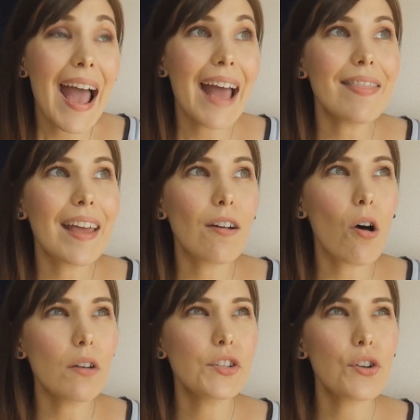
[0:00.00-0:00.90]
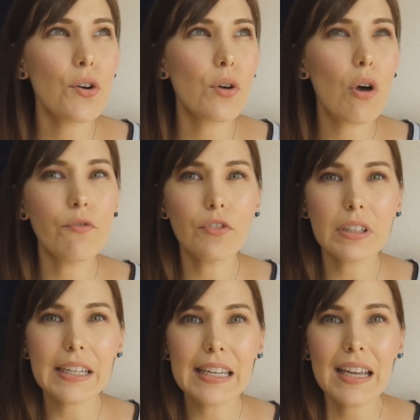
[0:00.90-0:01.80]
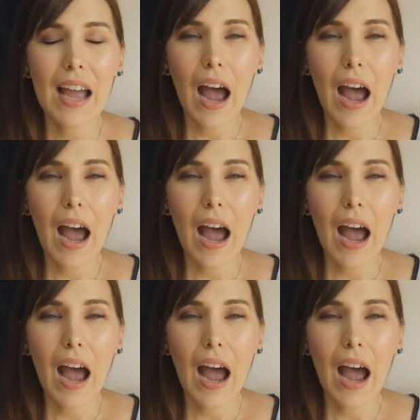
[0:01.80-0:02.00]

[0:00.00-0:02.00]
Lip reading: And then also hopefully